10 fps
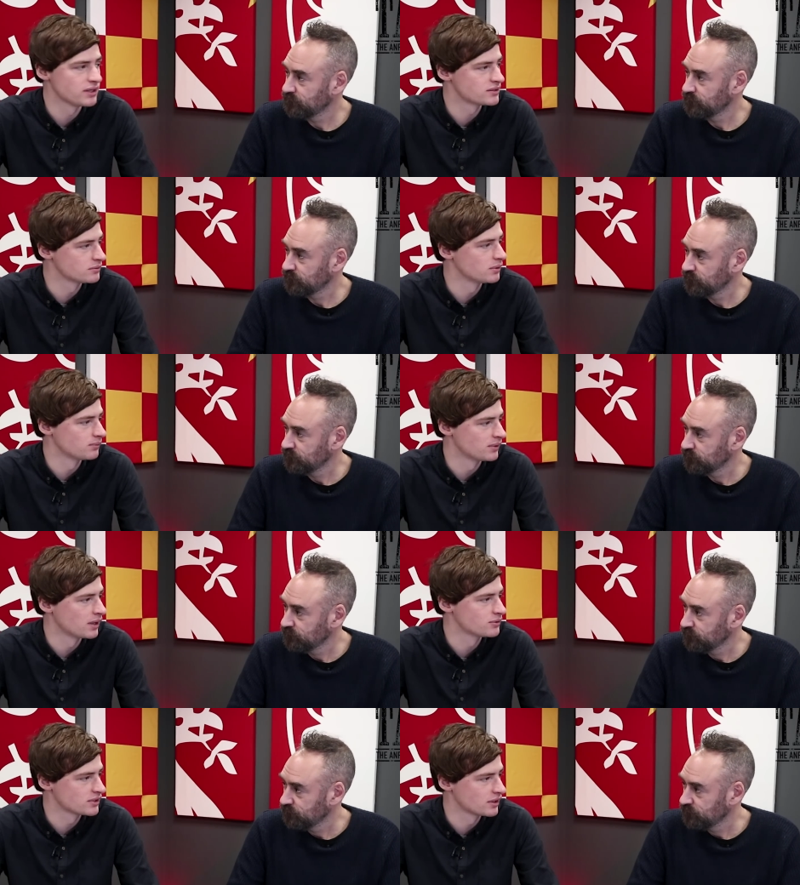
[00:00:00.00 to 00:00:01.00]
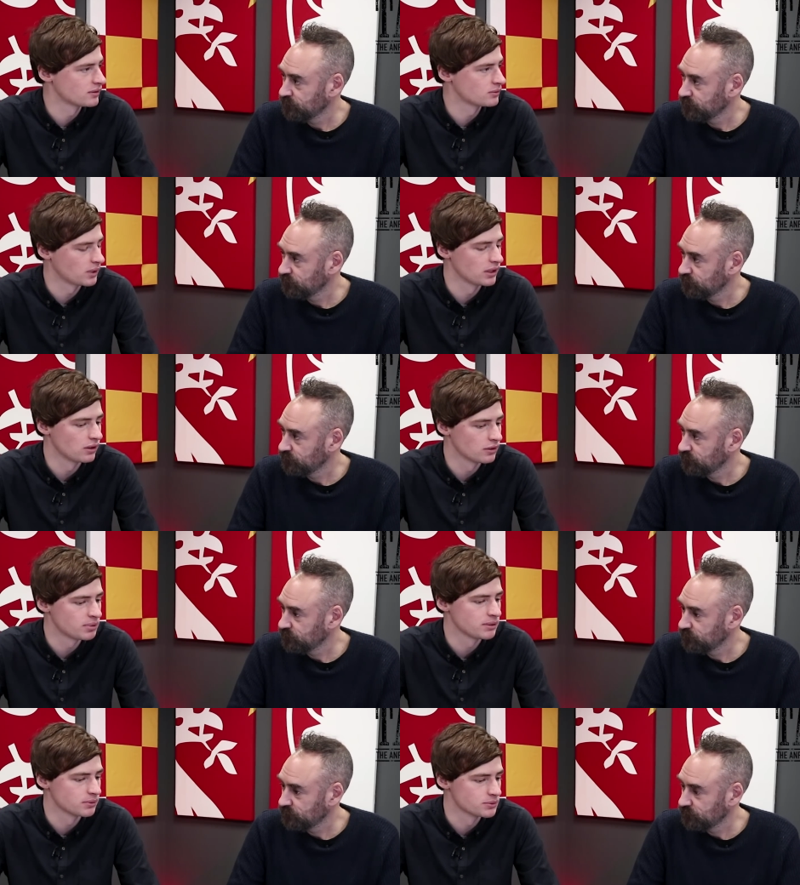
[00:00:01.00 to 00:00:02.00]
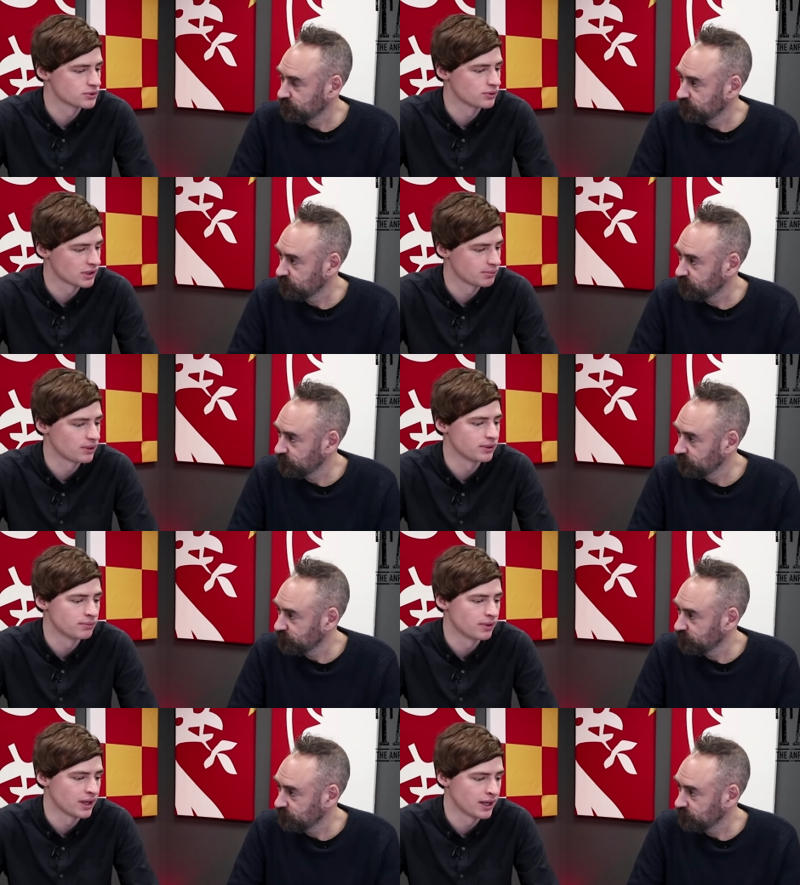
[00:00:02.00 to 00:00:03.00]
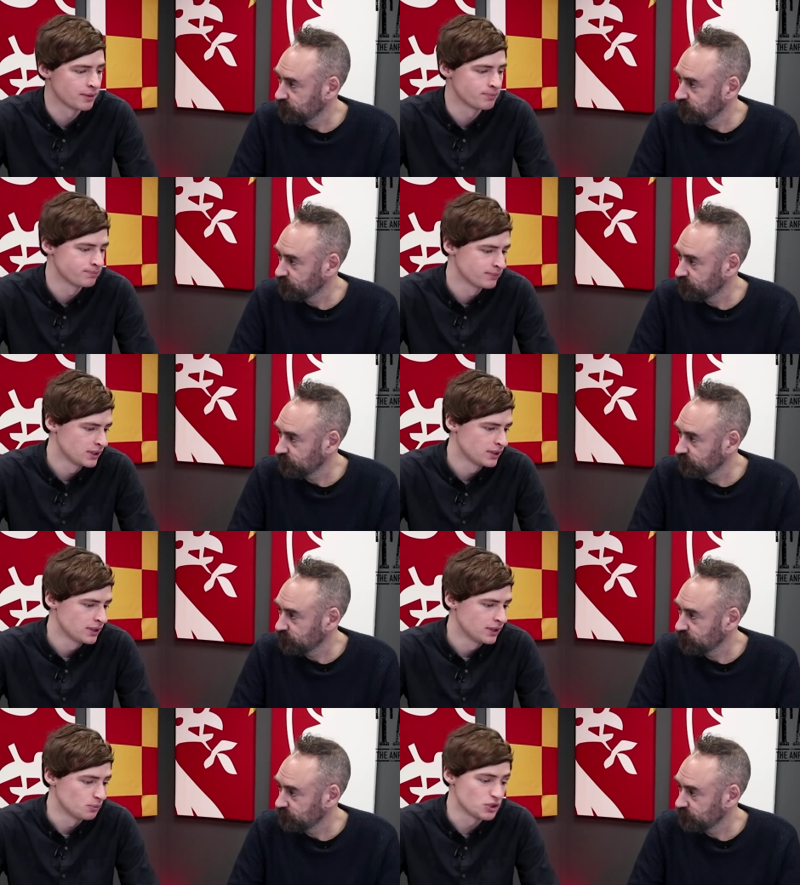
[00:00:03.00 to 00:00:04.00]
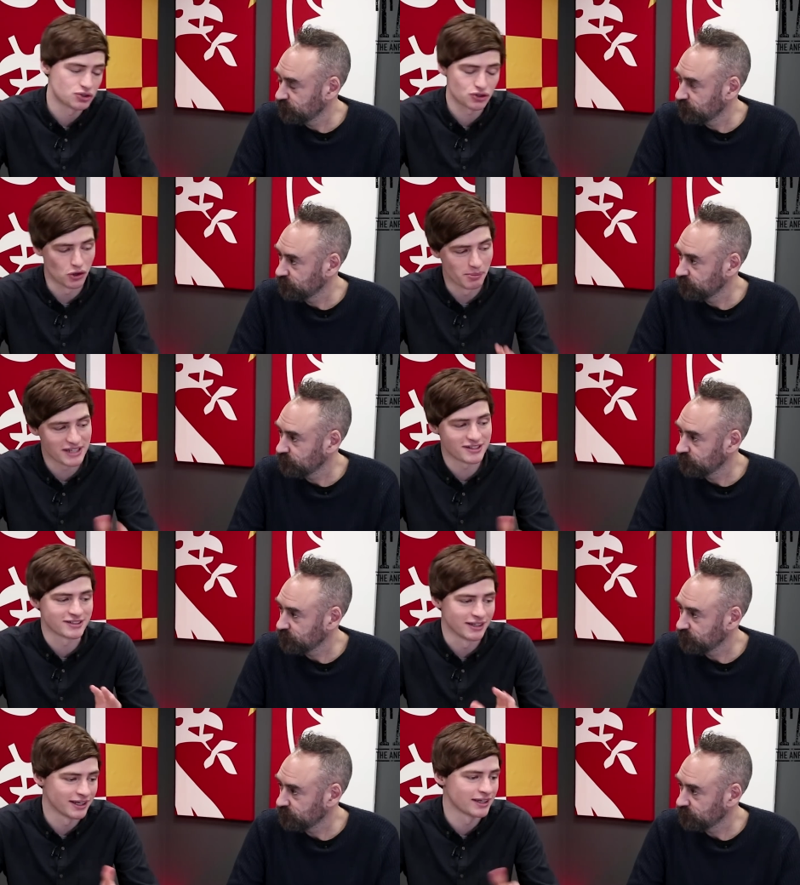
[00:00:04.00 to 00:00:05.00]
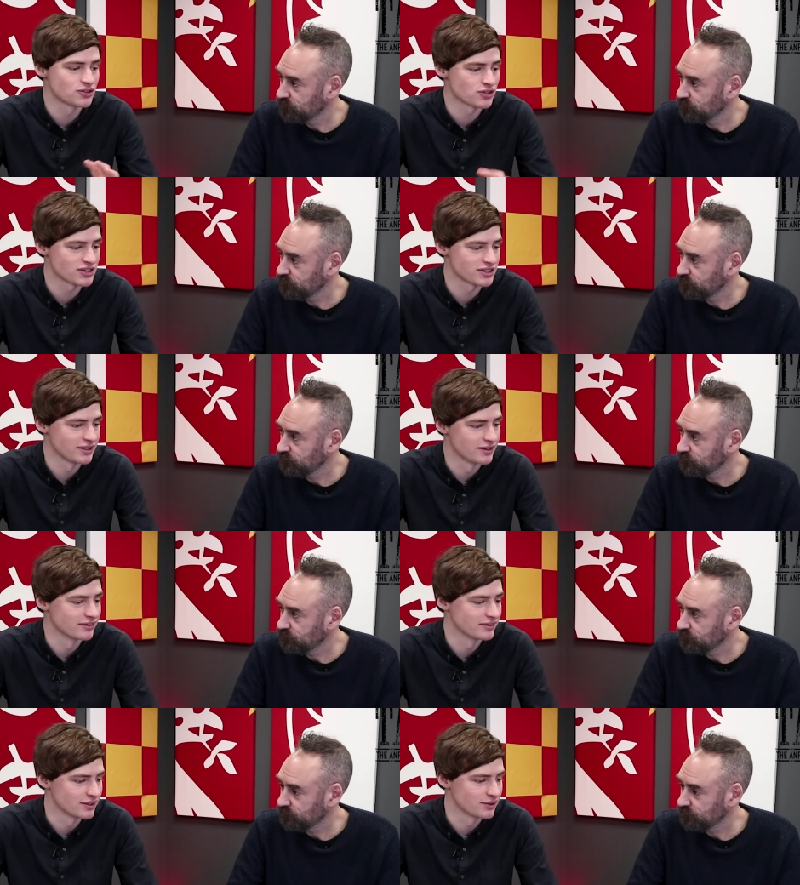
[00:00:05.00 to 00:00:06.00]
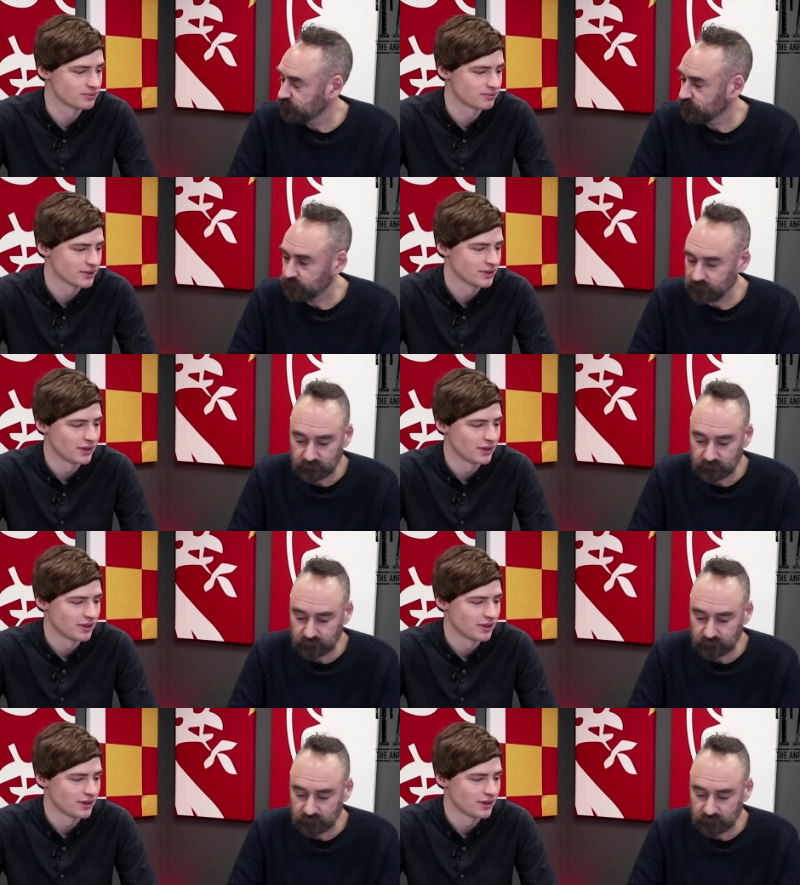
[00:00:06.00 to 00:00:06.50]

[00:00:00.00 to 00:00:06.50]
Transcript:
Speaker 1: rated when I was there. Quite a lot of people were talking about him. Which sort of makes this link interesting in that,